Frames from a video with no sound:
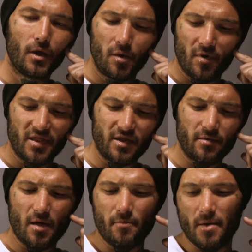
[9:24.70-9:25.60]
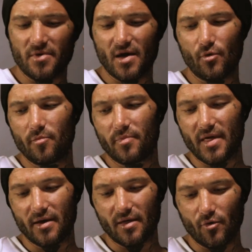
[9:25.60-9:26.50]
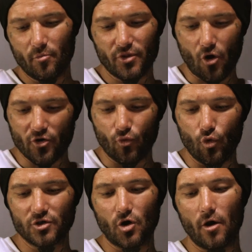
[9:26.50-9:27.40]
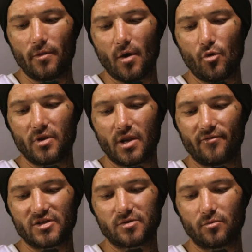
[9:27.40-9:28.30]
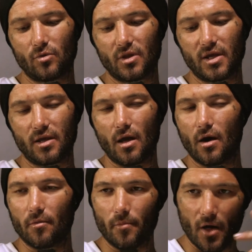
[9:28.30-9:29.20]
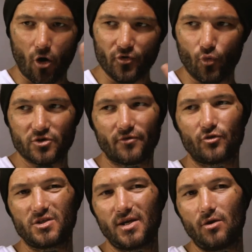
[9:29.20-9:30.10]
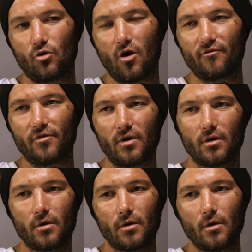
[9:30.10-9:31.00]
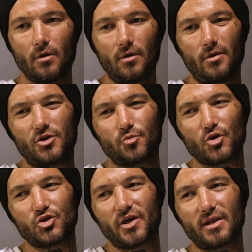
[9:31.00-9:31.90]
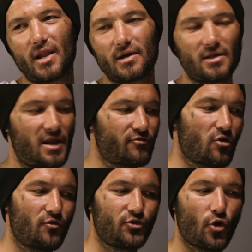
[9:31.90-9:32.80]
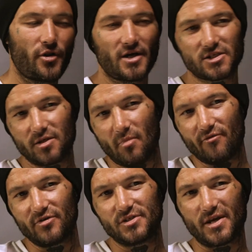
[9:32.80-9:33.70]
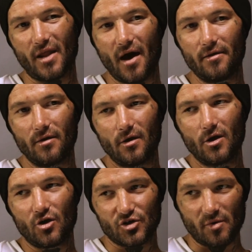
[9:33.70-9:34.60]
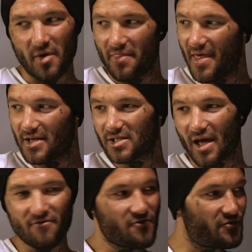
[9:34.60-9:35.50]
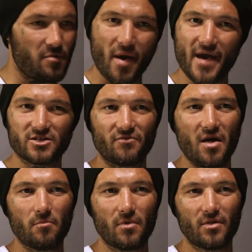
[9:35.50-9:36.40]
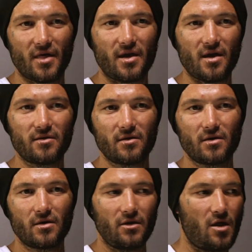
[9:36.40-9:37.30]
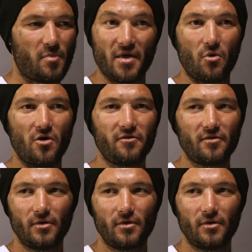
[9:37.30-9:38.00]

Maybe they wouldn't put hot water on. They wouldn't give us hot water for tea or coffee. And you're supposed to get like the leftover donuts and muffins at night, because there's like 50 bags of them they get, but they won't.